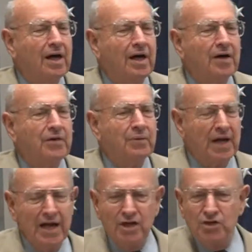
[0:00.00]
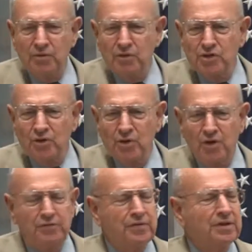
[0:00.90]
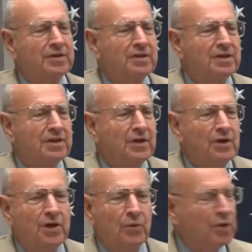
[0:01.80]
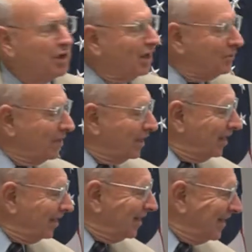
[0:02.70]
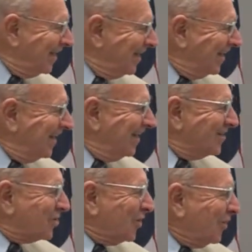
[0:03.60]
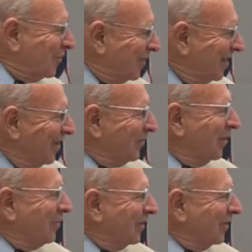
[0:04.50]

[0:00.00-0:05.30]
The reaction was often, we're not ready. So we